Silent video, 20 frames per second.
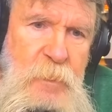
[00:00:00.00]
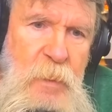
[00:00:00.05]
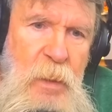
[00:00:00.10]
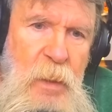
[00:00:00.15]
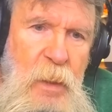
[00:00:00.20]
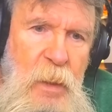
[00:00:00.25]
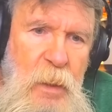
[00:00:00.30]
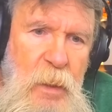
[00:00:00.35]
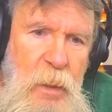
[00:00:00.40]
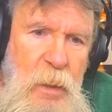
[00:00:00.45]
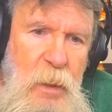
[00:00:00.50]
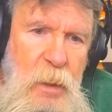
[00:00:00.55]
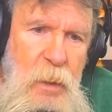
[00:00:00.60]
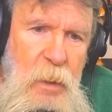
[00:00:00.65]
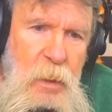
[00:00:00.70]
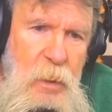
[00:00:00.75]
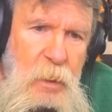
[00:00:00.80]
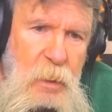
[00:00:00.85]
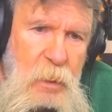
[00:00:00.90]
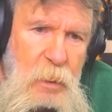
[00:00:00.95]

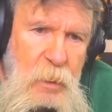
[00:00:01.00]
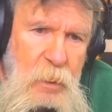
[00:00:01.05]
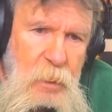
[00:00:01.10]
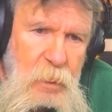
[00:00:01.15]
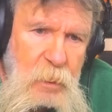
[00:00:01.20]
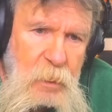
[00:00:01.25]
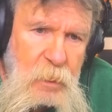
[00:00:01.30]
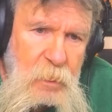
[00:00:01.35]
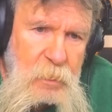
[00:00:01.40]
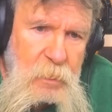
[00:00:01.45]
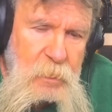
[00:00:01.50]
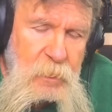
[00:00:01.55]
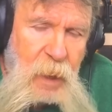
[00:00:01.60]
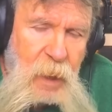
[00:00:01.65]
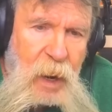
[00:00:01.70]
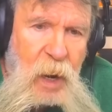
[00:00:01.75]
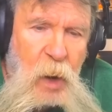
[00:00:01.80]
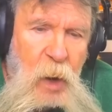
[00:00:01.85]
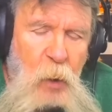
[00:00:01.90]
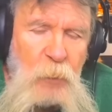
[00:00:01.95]
and
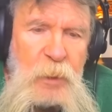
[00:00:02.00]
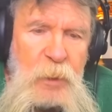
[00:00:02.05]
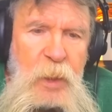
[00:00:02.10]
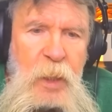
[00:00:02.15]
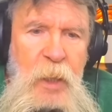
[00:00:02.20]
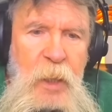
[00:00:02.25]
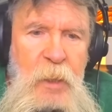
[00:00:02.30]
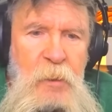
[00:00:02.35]
all the